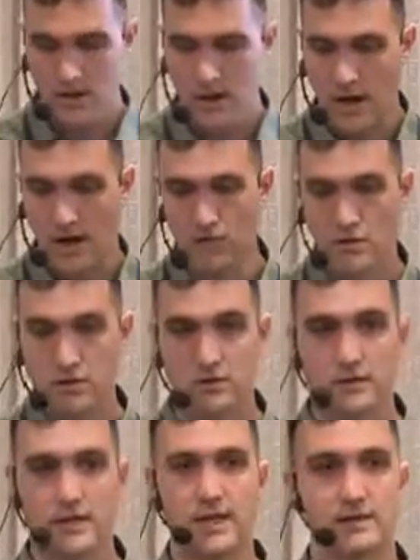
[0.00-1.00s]
I
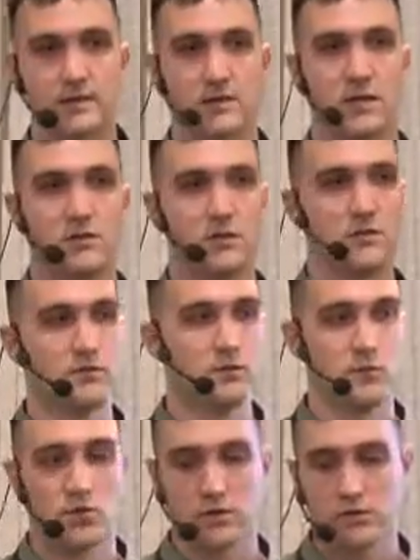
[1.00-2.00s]
wanted to test it now even
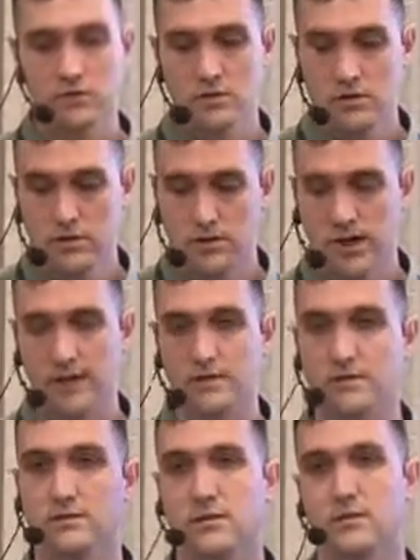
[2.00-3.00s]
more. I
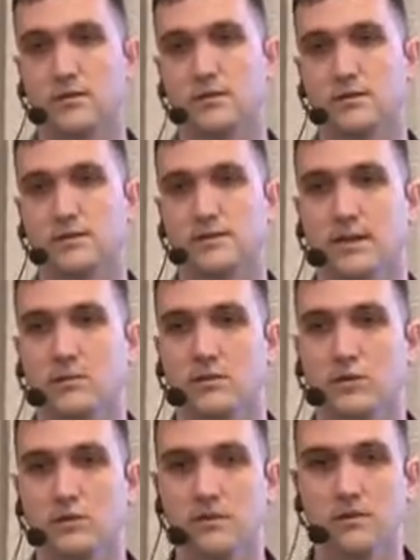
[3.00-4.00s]
needed another
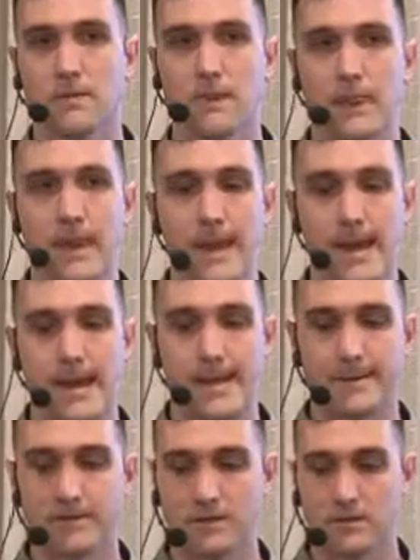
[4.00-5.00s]
example.
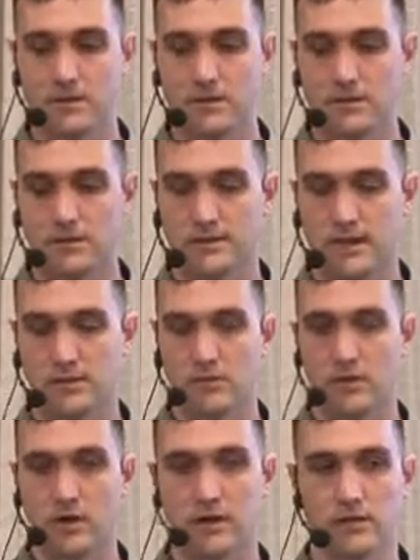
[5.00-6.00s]
And another
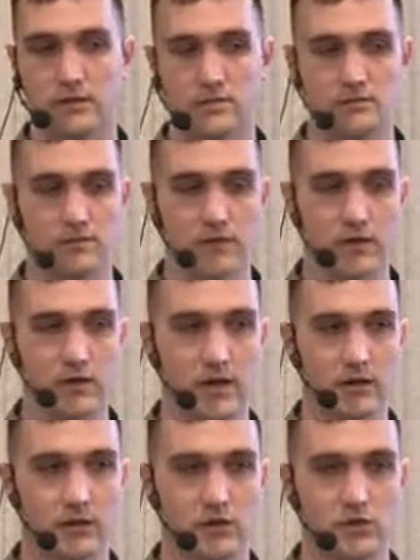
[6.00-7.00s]
example, I figure
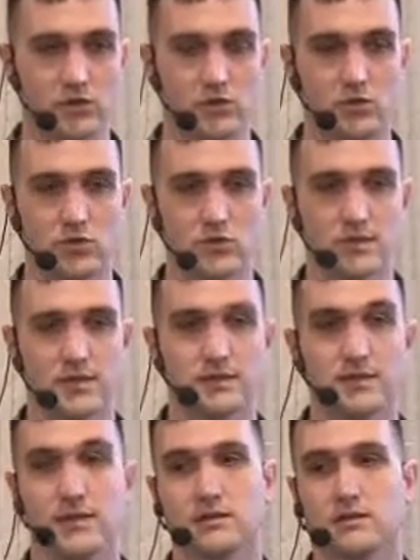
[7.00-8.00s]
out I should use
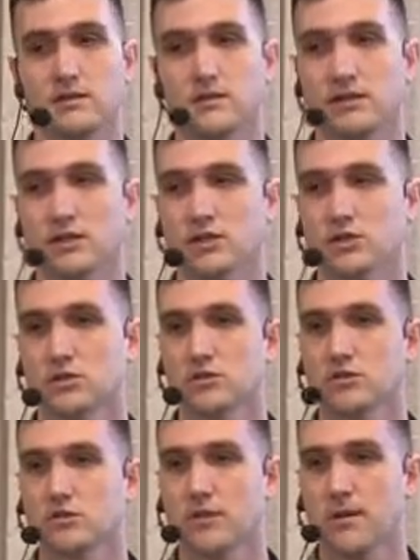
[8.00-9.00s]
is letter detection,
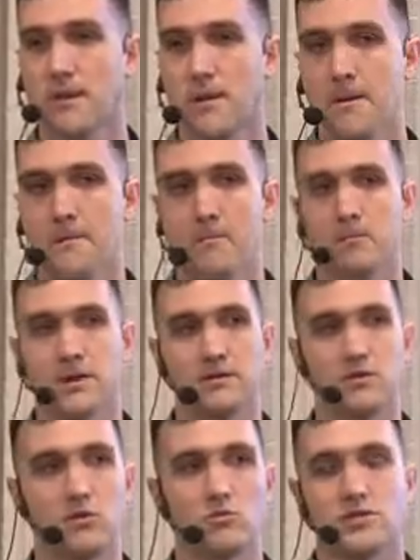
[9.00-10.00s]
but
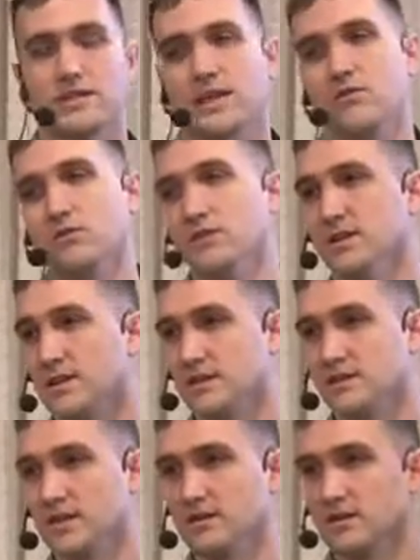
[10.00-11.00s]
almost everyone
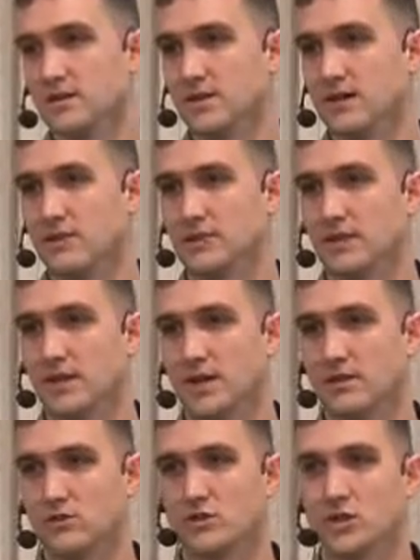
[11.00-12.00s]
does letter detection. I
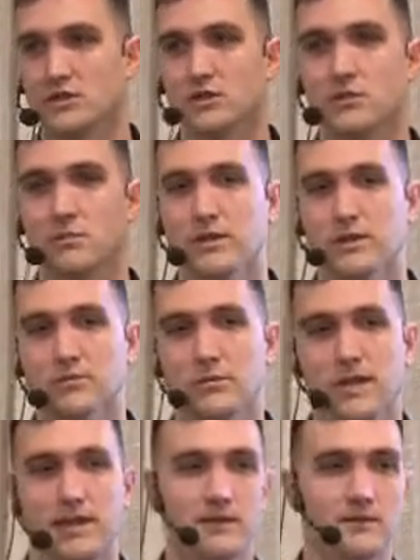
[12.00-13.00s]
had to change it a bit,
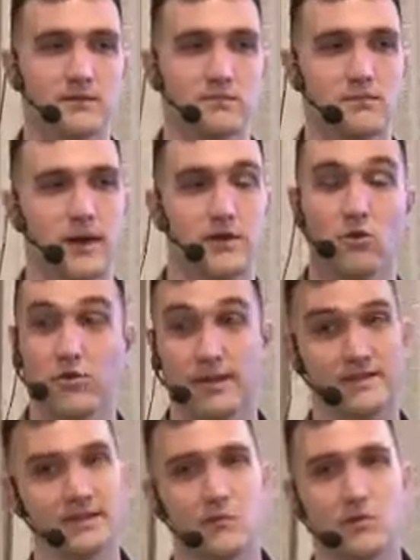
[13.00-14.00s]
make it my own
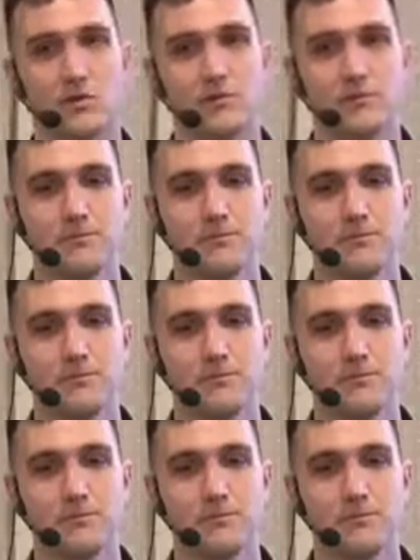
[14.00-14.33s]
example.